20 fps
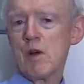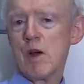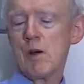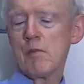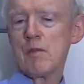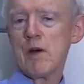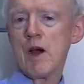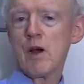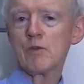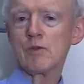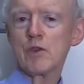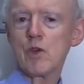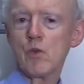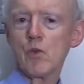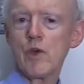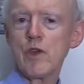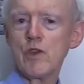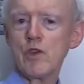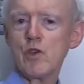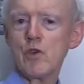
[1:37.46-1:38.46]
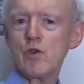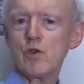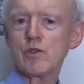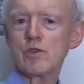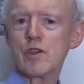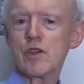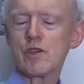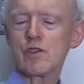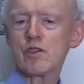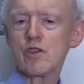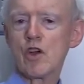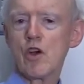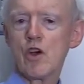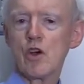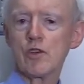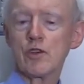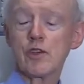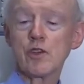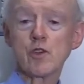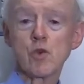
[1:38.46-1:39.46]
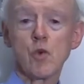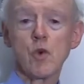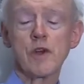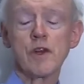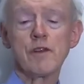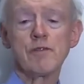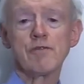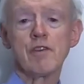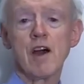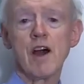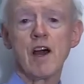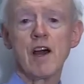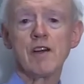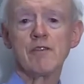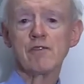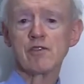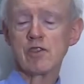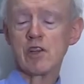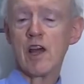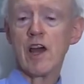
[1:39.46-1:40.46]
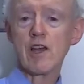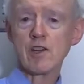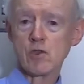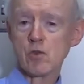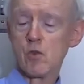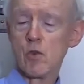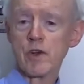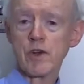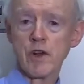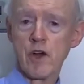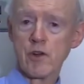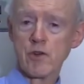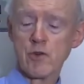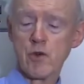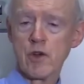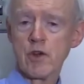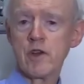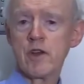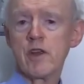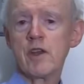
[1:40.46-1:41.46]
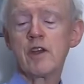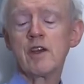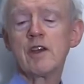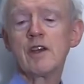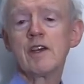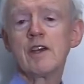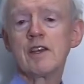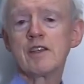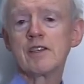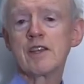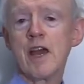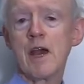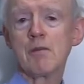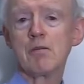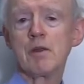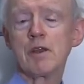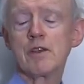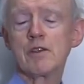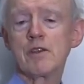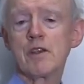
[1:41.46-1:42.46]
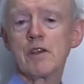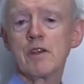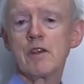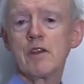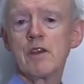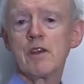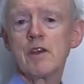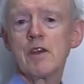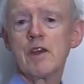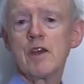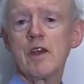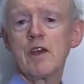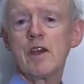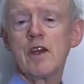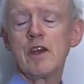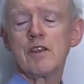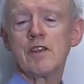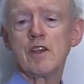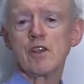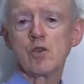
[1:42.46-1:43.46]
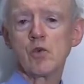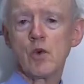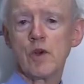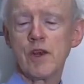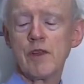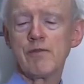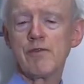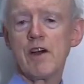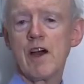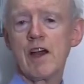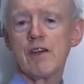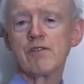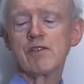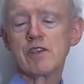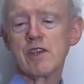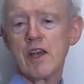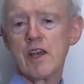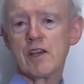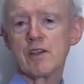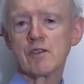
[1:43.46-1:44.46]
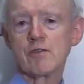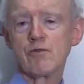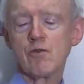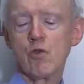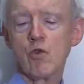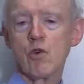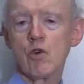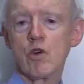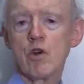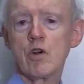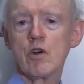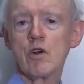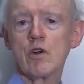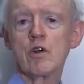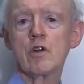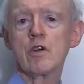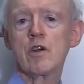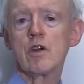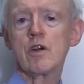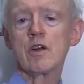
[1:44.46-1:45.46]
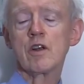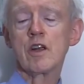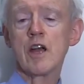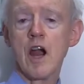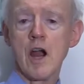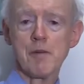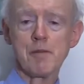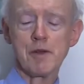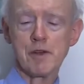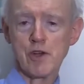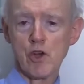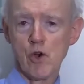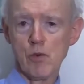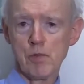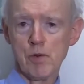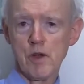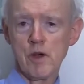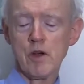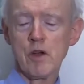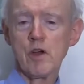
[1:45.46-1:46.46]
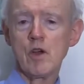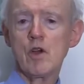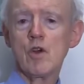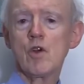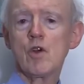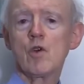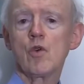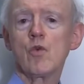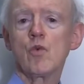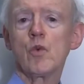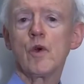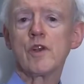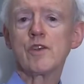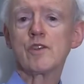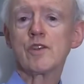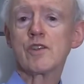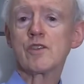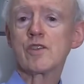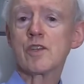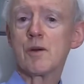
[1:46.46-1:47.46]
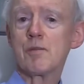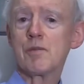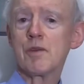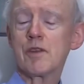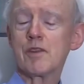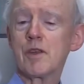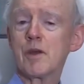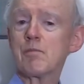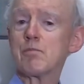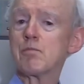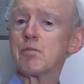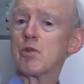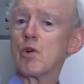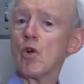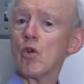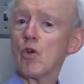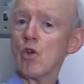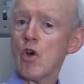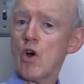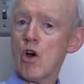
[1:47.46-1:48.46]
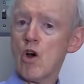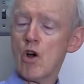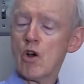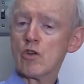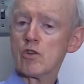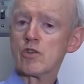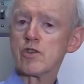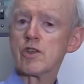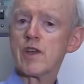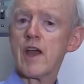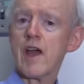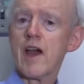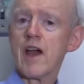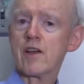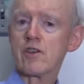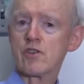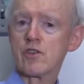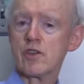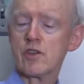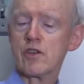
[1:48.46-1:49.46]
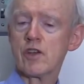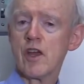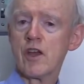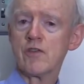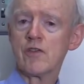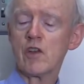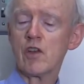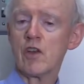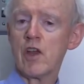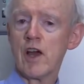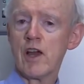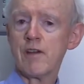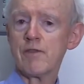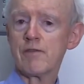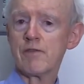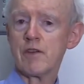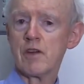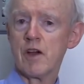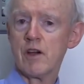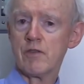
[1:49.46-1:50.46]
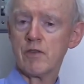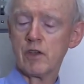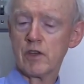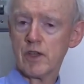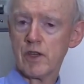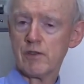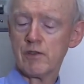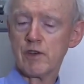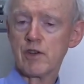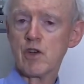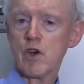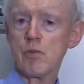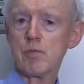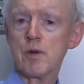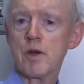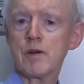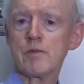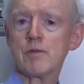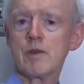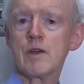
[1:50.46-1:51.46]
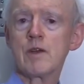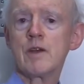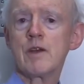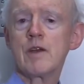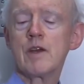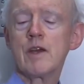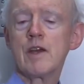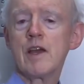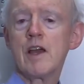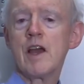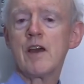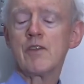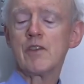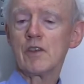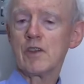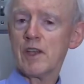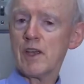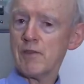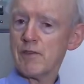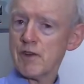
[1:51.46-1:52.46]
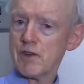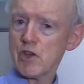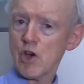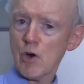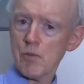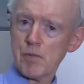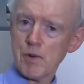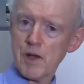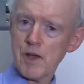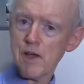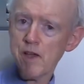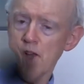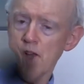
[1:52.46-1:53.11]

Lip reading: amount that we use is called a 25/100 tablet. The 25 stands for carbidopa, which is something that prolongs the action and the life of the levodopa. And the levodopa